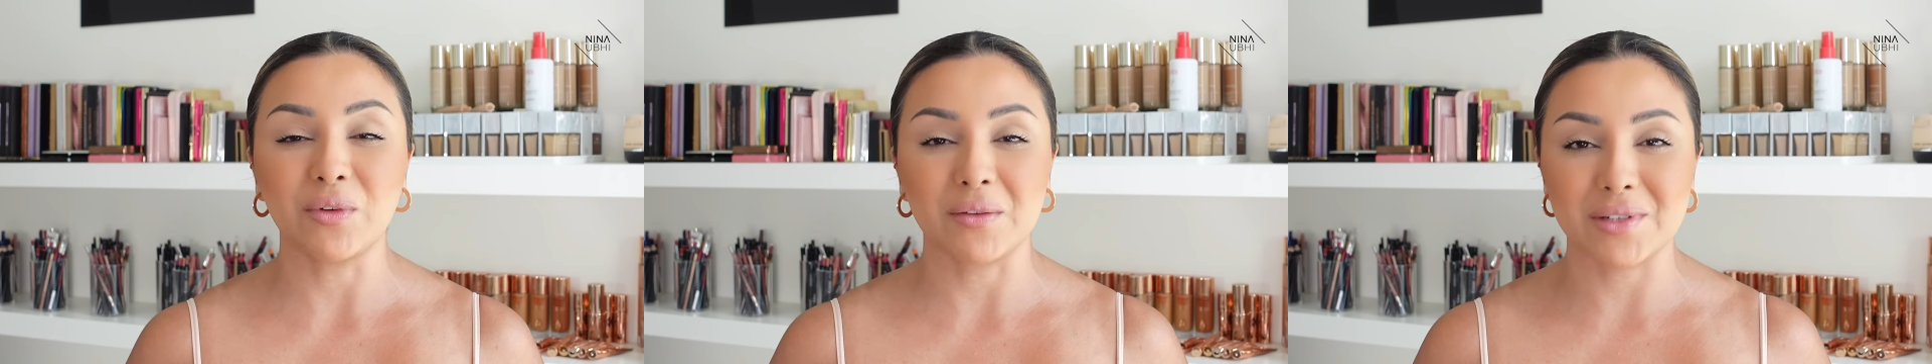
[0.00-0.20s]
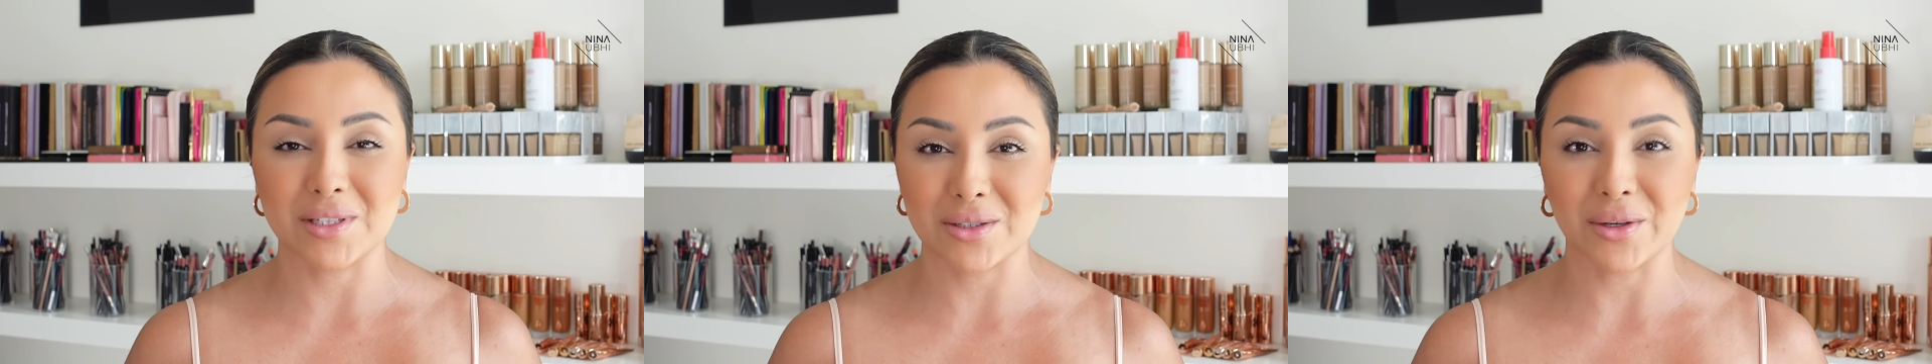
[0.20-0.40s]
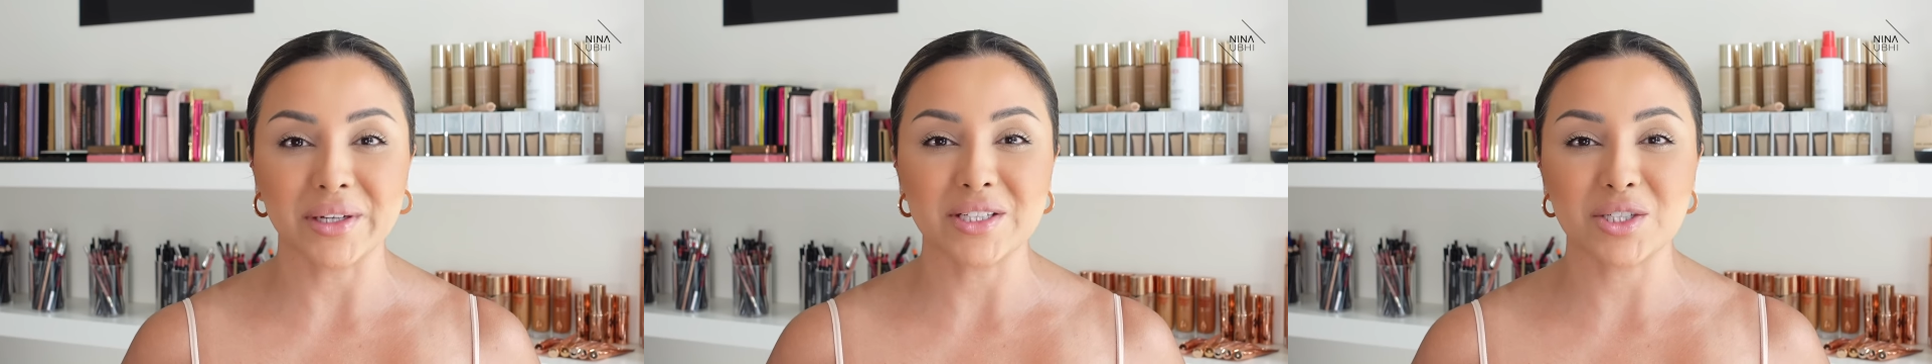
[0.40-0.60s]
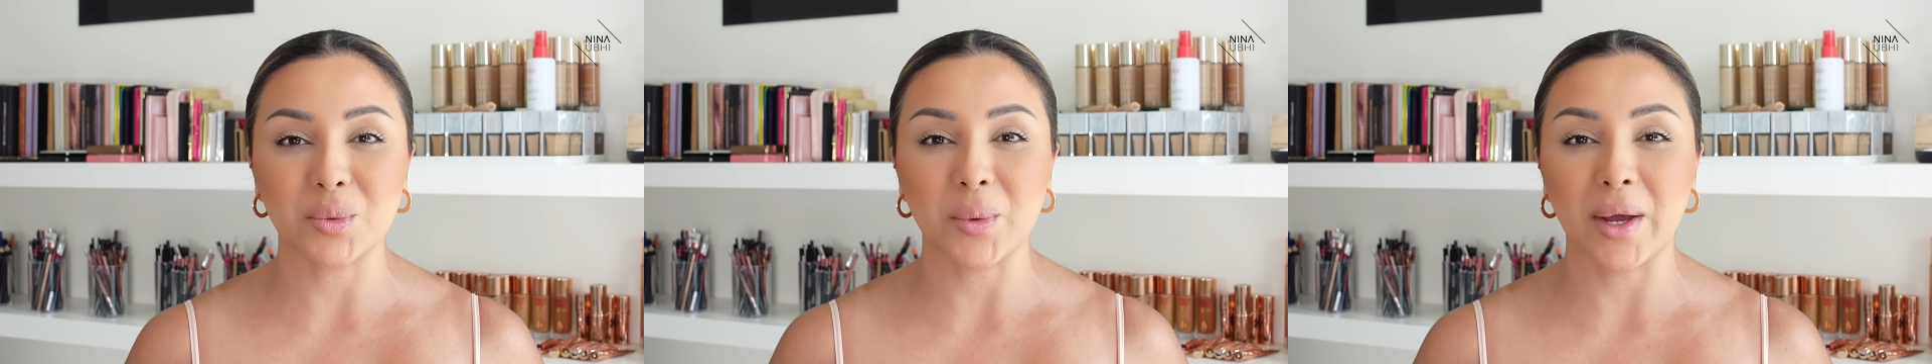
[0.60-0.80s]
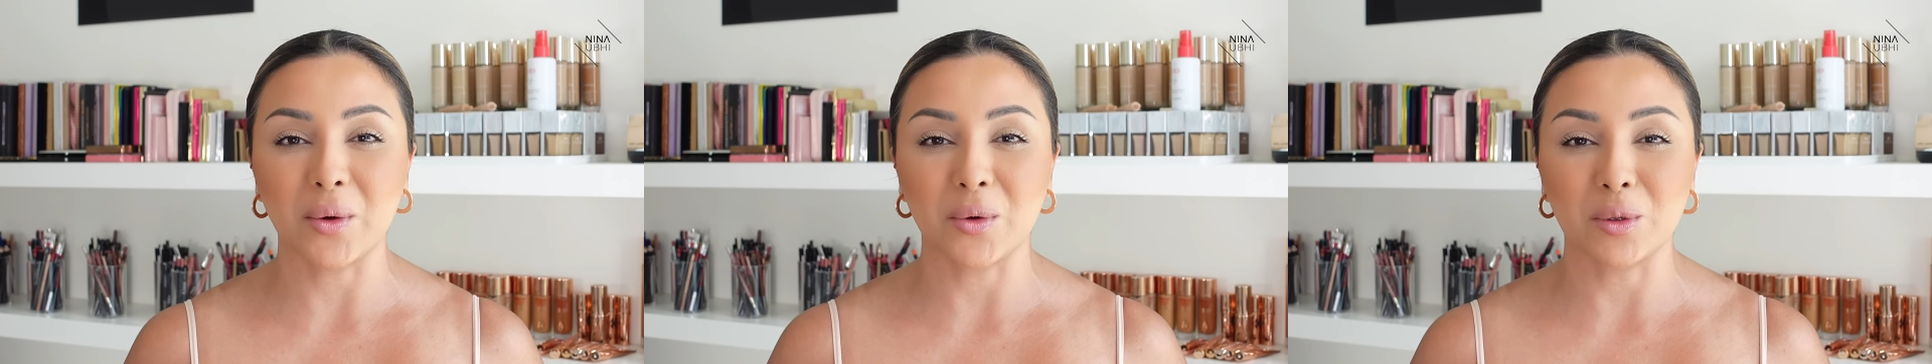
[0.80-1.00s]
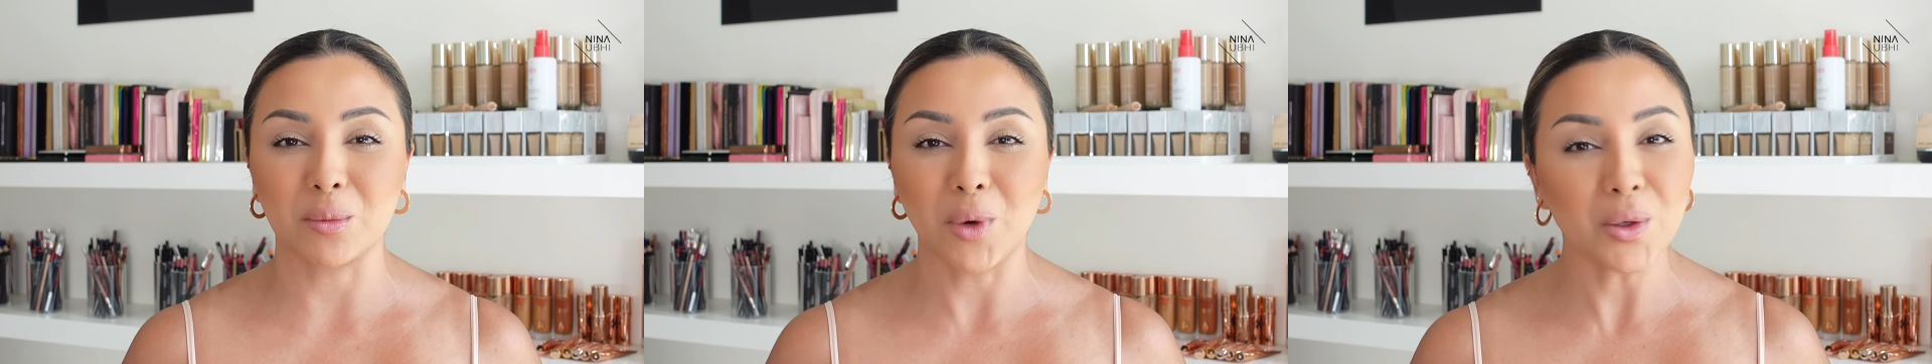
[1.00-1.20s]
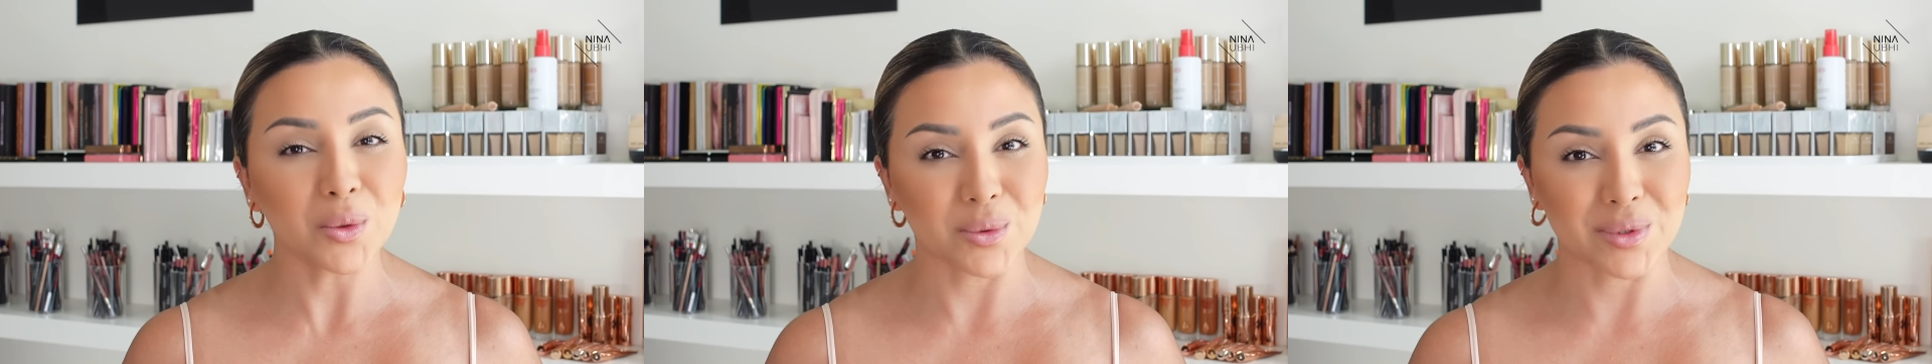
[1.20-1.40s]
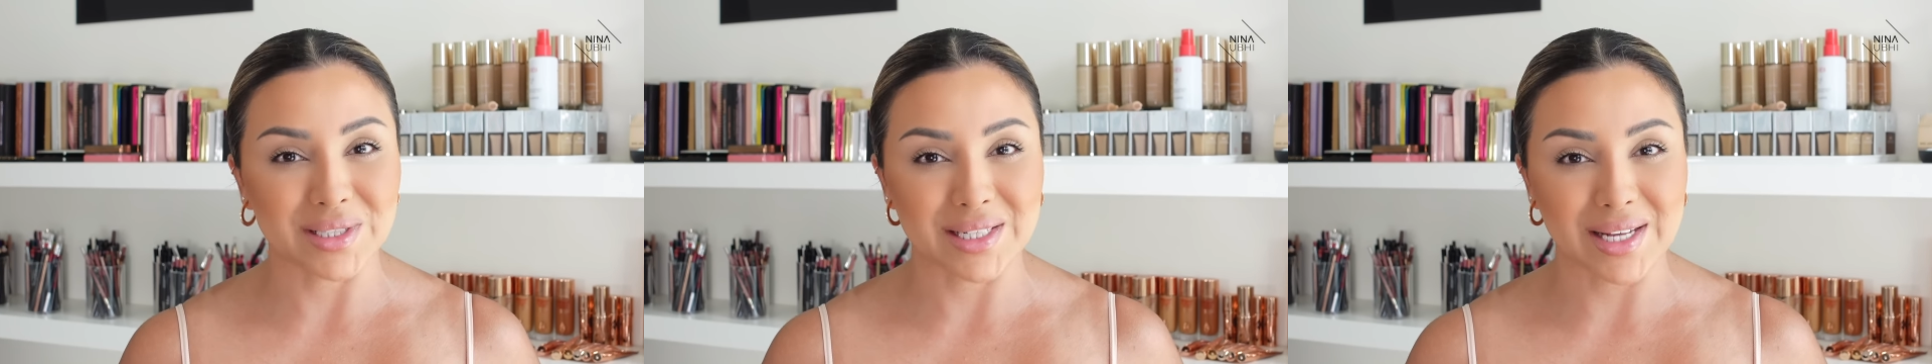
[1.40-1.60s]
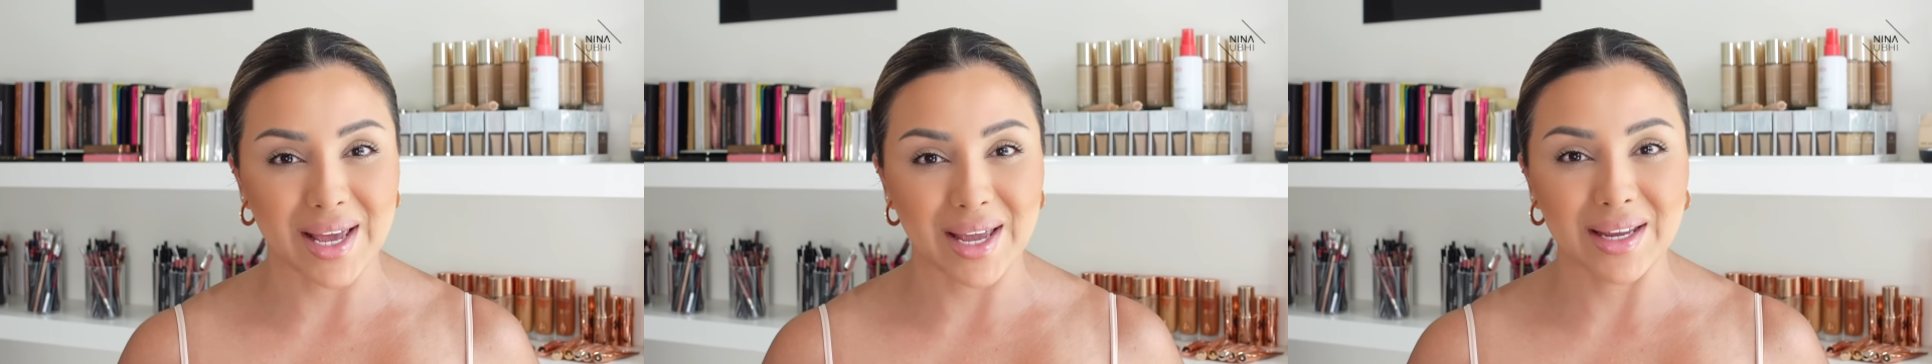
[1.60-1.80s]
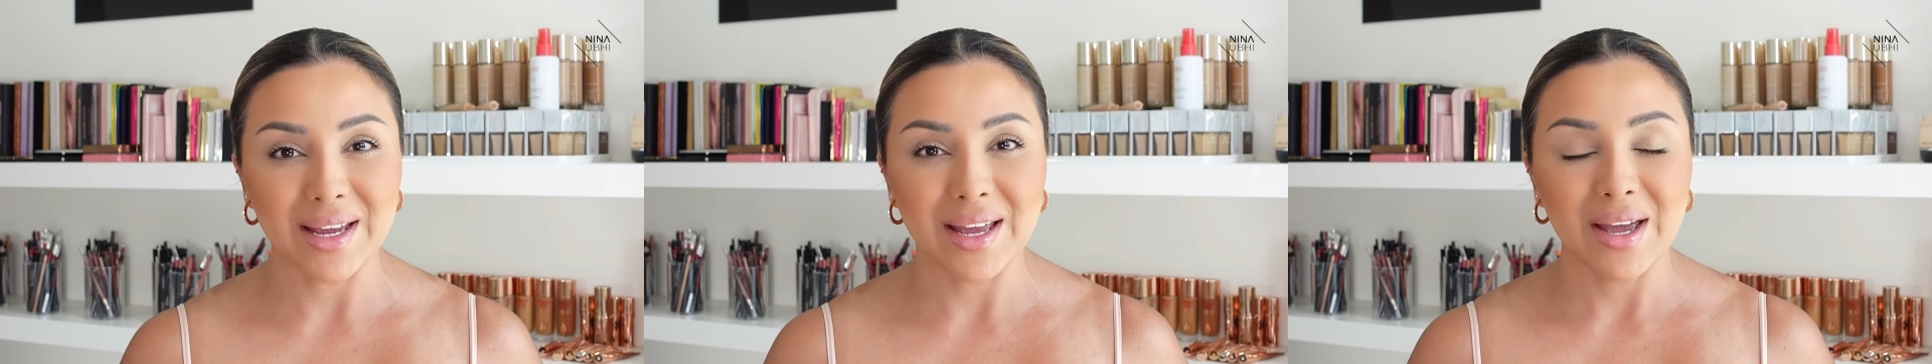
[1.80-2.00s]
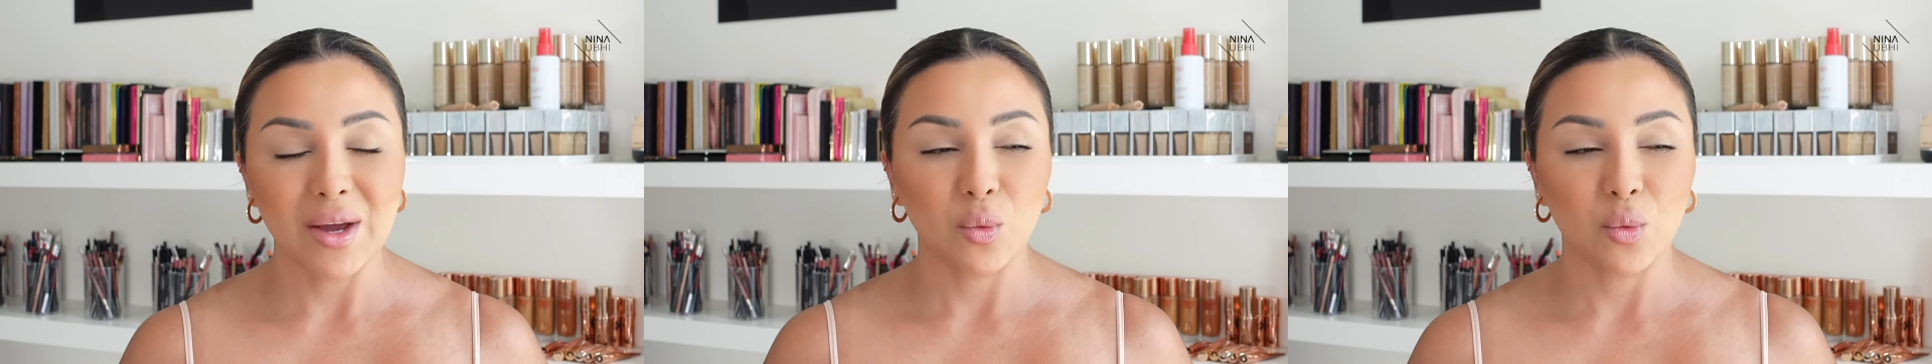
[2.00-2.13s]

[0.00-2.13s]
I've decided to work on a model today,